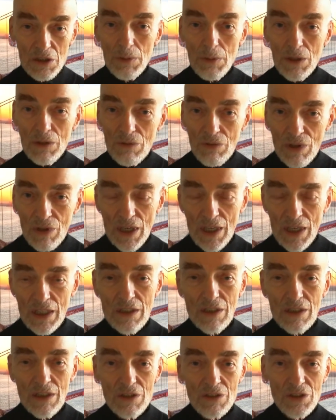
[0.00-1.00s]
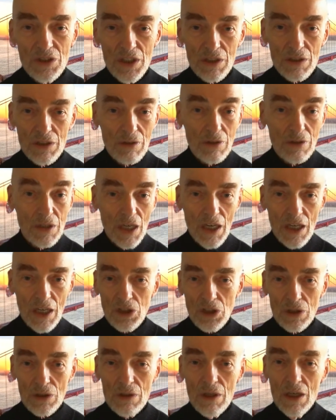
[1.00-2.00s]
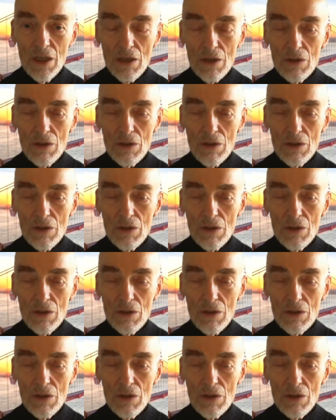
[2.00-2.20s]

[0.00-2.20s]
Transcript: But in fact, Senator Daschle